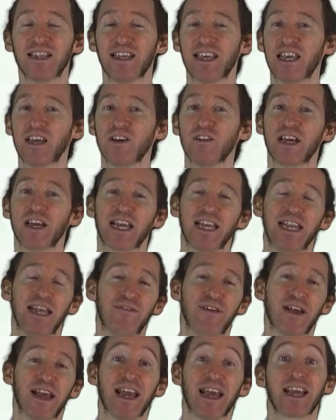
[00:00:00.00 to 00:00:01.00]
The healer can
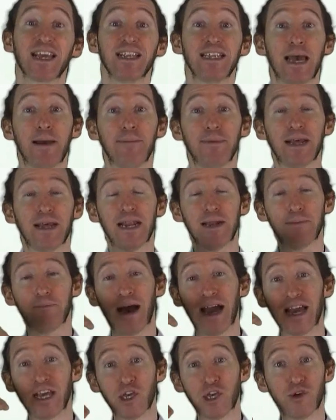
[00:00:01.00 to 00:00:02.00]
never get contaminated
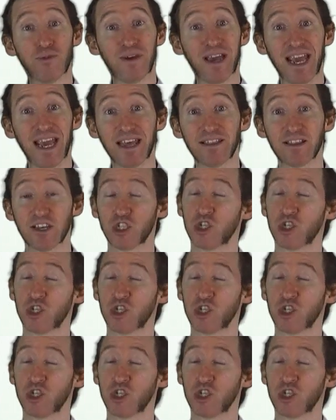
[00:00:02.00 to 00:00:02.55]
by you either.